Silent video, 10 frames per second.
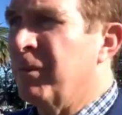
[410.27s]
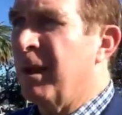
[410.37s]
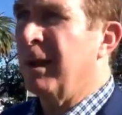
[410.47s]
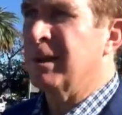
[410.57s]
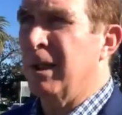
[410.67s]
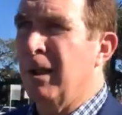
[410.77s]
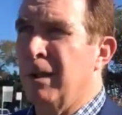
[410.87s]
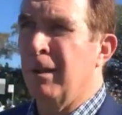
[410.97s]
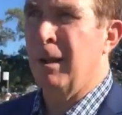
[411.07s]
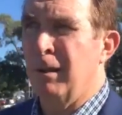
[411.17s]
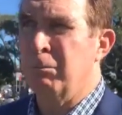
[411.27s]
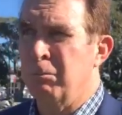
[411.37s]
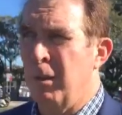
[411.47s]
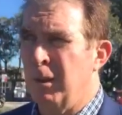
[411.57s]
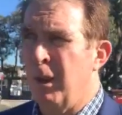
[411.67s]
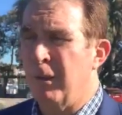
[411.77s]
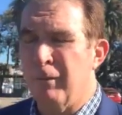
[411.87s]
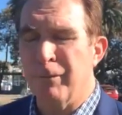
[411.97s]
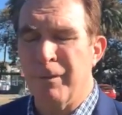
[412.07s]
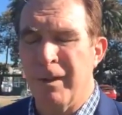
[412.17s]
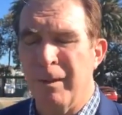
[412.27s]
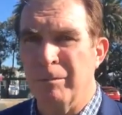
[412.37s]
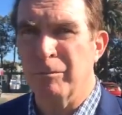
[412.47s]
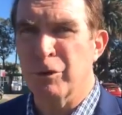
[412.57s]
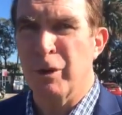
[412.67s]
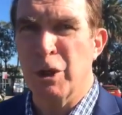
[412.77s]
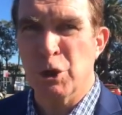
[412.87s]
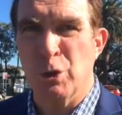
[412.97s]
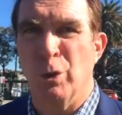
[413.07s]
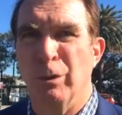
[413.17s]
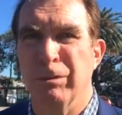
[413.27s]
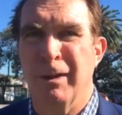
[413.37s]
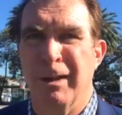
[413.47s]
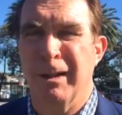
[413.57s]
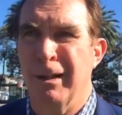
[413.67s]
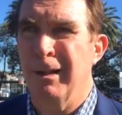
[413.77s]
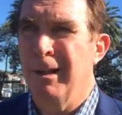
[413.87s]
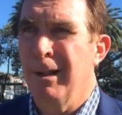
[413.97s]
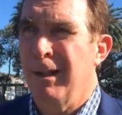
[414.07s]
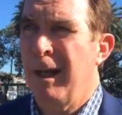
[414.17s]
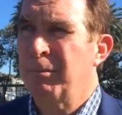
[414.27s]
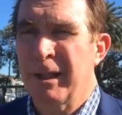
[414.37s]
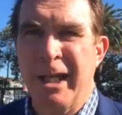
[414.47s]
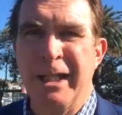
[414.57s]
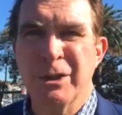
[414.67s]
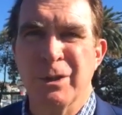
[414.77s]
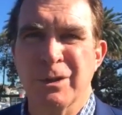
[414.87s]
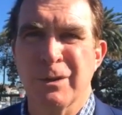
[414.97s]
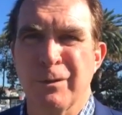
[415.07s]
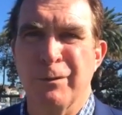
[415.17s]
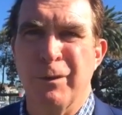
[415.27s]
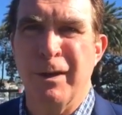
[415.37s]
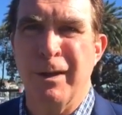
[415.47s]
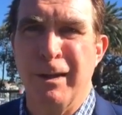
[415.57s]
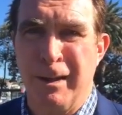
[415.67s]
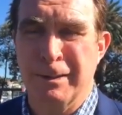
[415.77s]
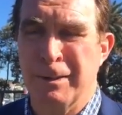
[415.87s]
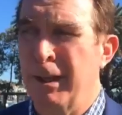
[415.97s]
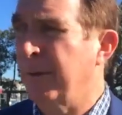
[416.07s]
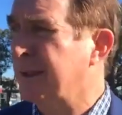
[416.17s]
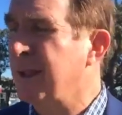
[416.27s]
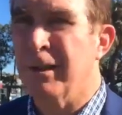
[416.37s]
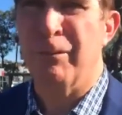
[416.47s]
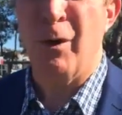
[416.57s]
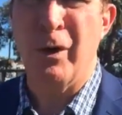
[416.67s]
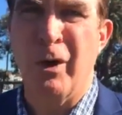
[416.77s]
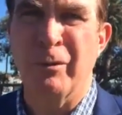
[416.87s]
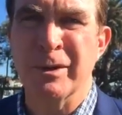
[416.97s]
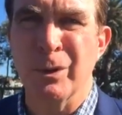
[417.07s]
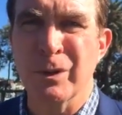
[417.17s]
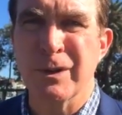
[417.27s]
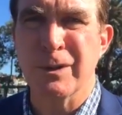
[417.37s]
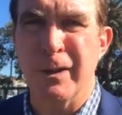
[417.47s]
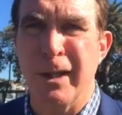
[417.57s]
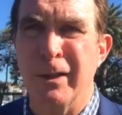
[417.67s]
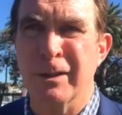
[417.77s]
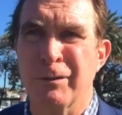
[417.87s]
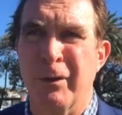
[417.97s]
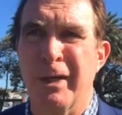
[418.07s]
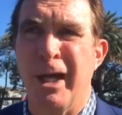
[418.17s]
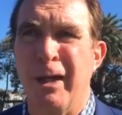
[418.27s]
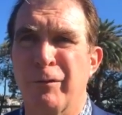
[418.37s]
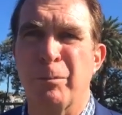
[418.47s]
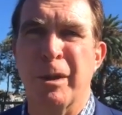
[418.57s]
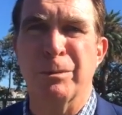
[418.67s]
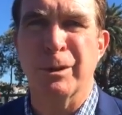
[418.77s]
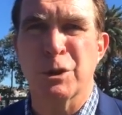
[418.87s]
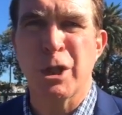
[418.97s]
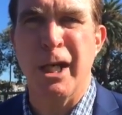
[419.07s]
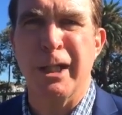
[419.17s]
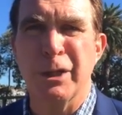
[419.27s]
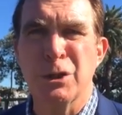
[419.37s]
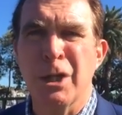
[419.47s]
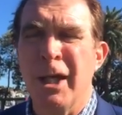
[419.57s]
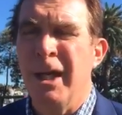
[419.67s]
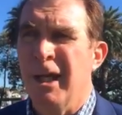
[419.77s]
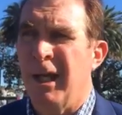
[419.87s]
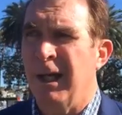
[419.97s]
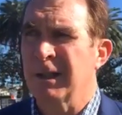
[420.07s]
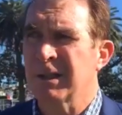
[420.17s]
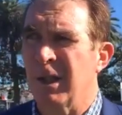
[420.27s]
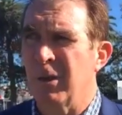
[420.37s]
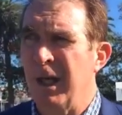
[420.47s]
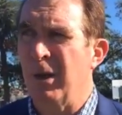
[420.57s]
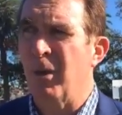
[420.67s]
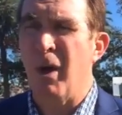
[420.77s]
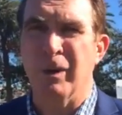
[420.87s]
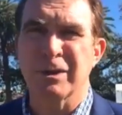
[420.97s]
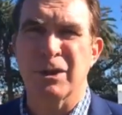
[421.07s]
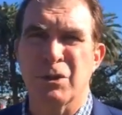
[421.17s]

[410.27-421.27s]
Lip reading: there's a lot of traditional applications of, as Eric said, the finite resources and that. It's very hard for people to change. So our role is to